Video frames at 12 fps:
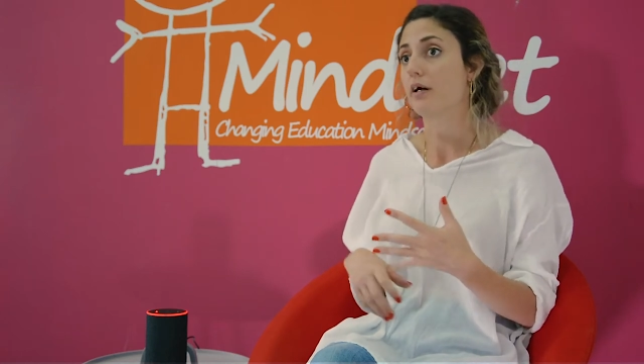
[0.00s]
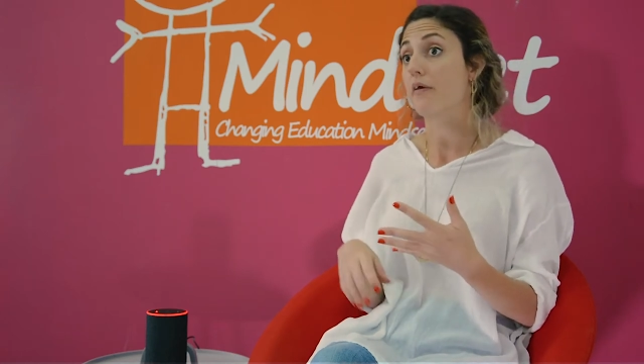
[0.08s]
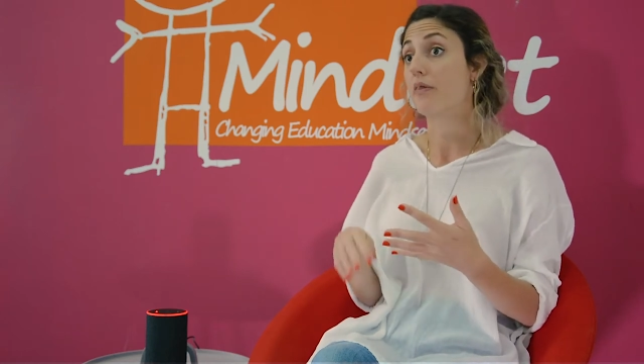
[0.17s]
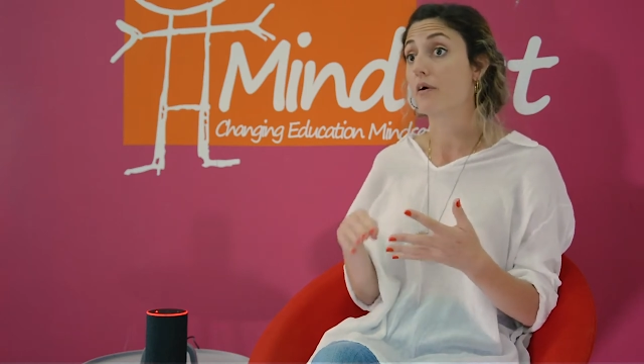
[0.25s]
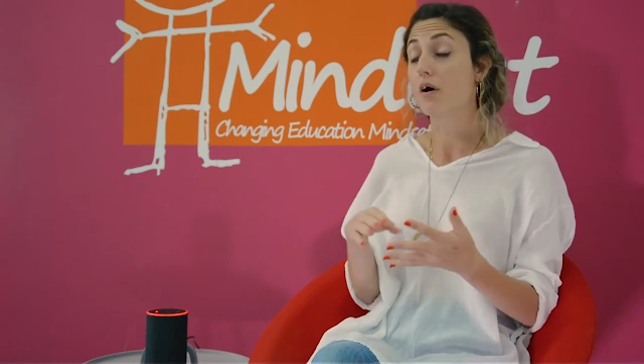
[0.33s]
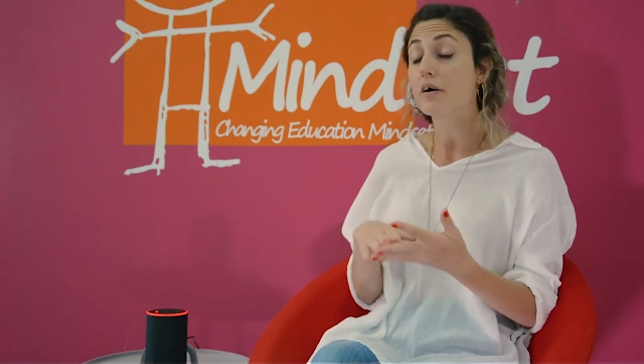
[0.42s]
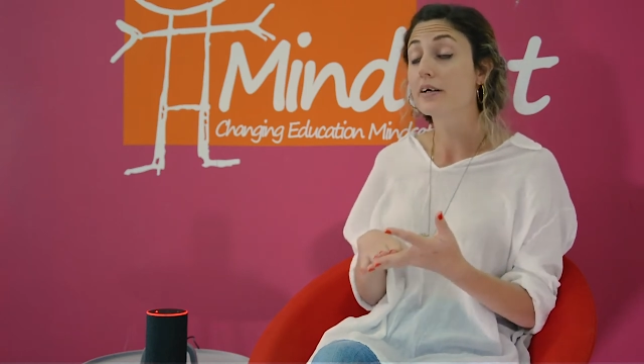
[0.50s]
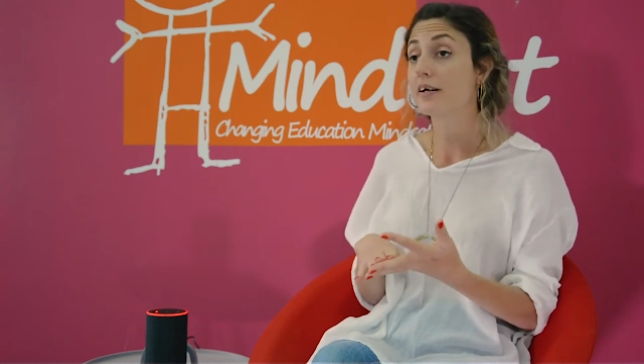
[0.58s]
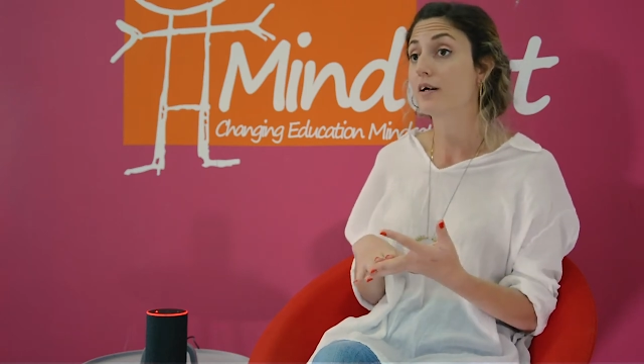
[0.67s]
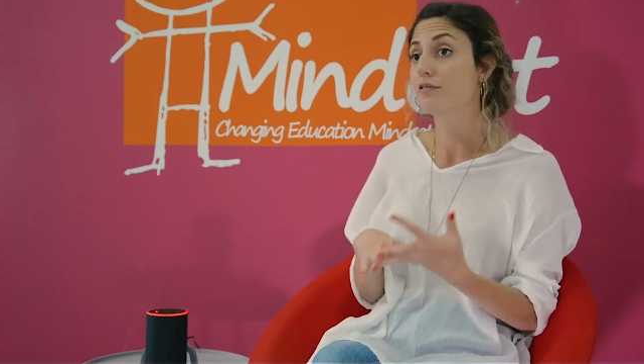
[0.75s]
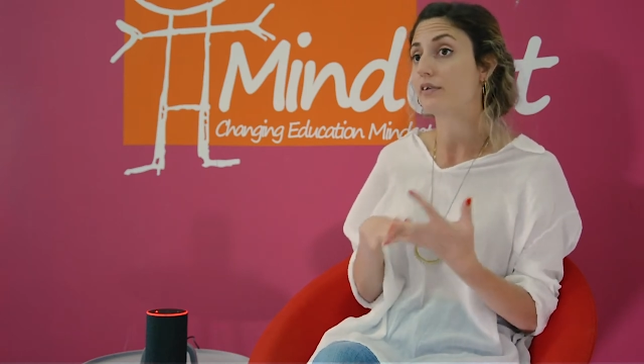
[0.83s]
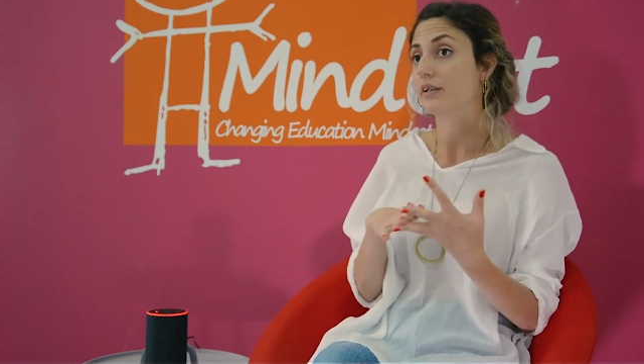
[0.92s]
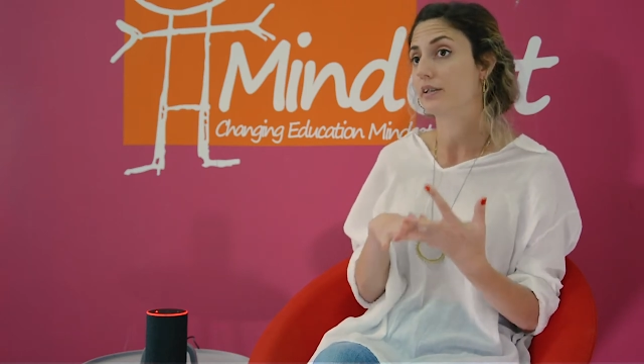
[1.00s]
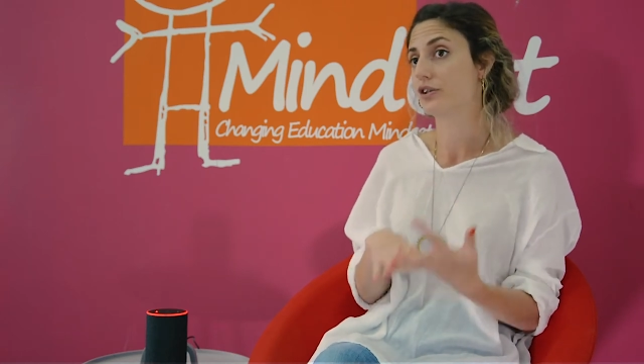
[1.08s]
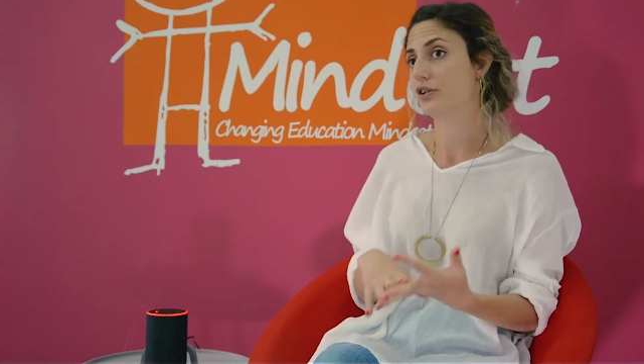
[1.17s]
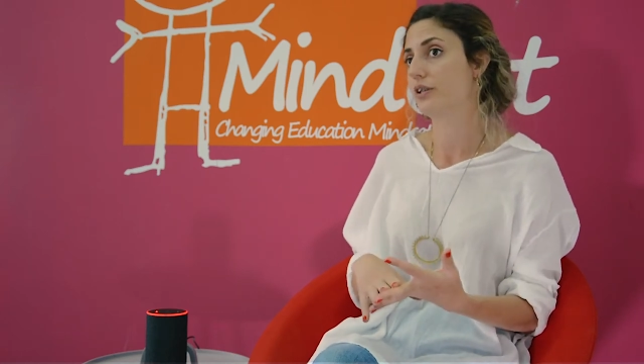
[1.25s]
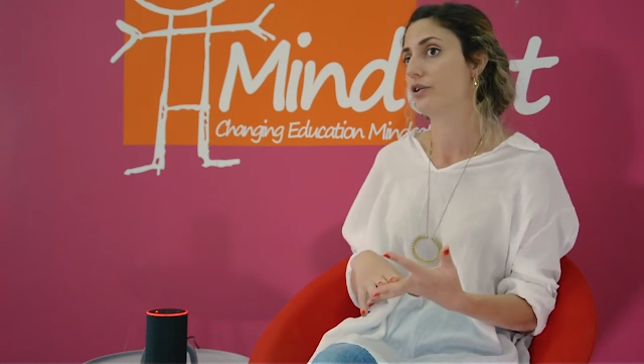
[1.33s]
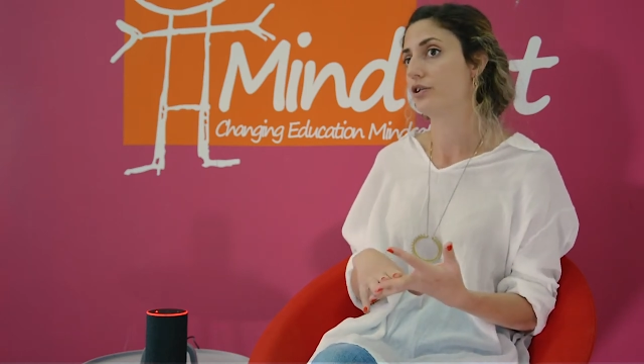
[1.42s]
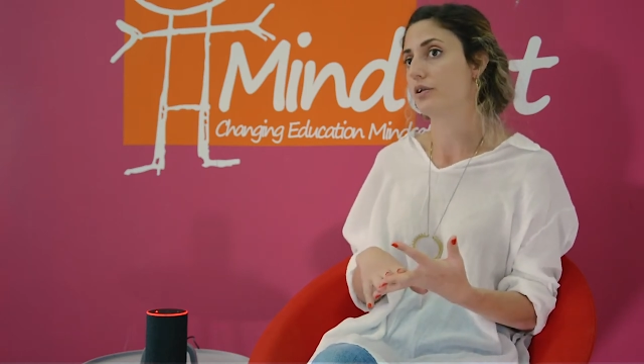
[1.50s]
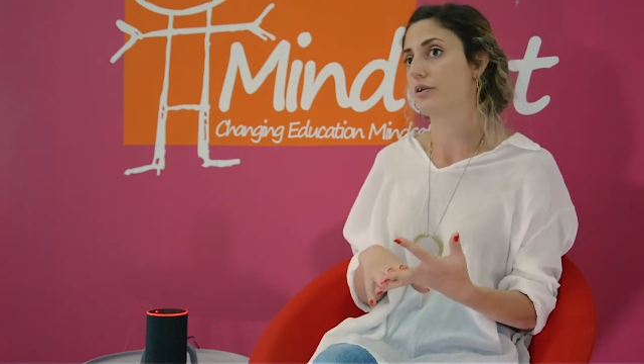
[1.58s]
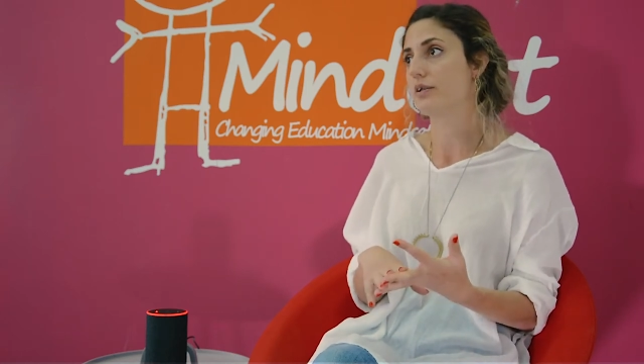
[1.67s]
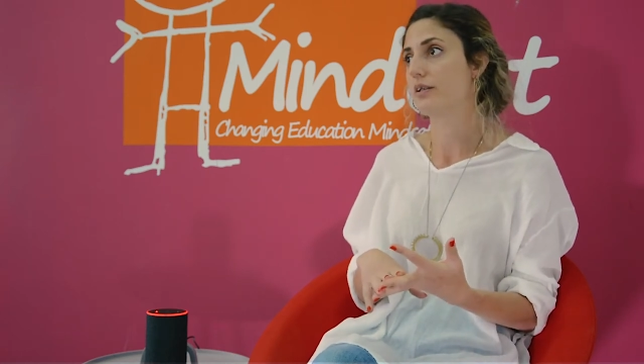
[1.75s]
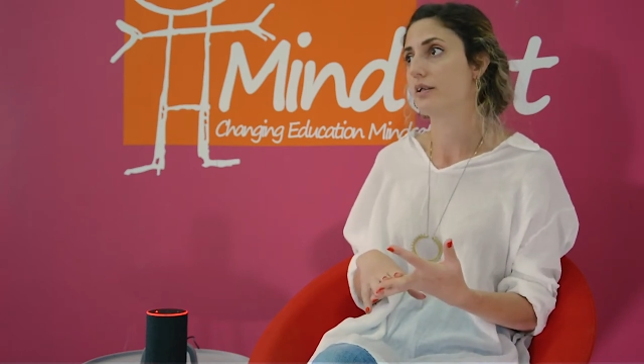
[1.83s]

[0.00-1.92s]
and there aren't enough English teachers,